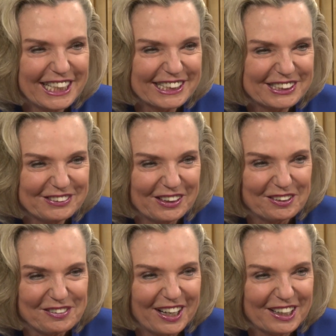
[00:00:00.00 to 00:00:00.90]
yet,
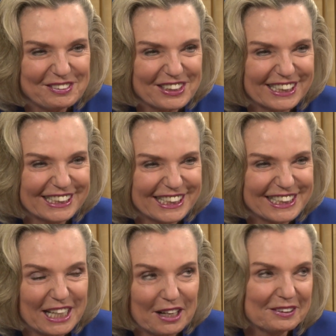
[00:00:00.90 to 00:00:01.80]
arrives and
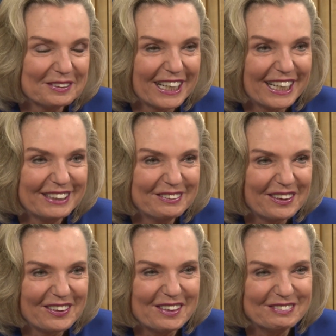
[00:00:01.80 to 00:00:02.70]
it's like, okay,
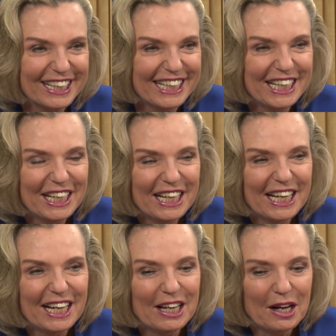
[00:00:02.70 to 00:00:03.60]
where am I?
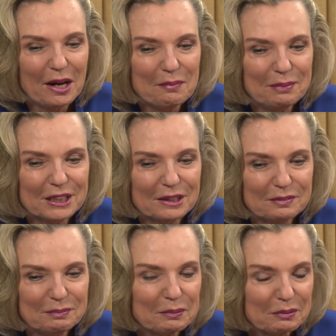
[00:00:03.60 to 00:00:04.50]
But
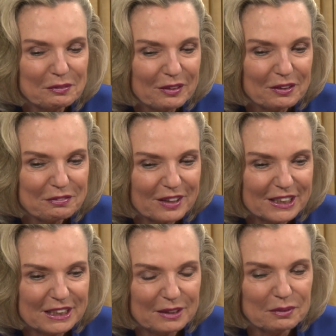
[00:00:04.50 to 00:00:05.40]
people were very
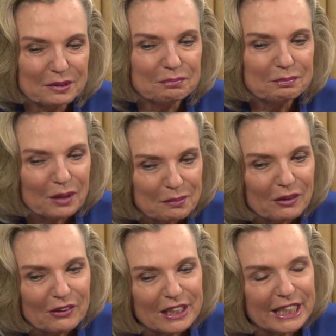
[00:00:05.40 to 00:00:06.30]
friendly, but
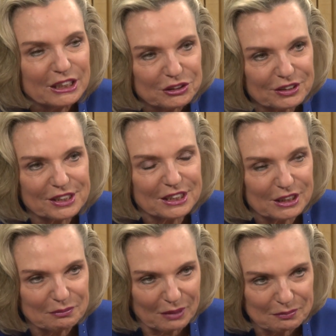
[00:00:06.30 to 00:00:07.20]
primarily interested
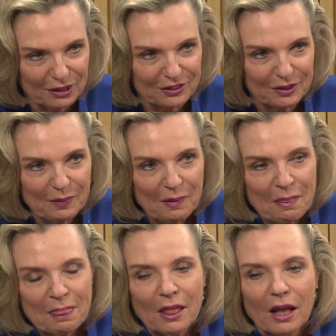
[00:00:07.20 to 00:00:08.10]
in my mother.
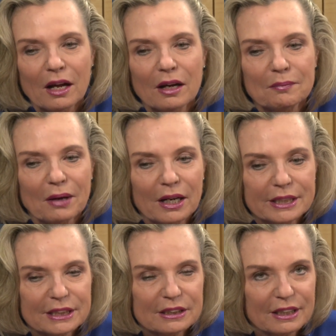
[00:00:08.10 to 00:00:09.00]
I
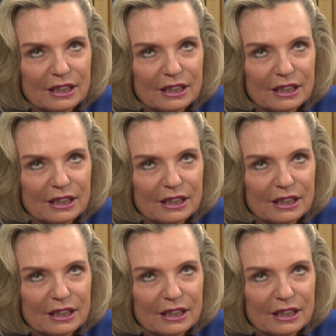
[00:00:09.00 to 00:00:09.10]
didn't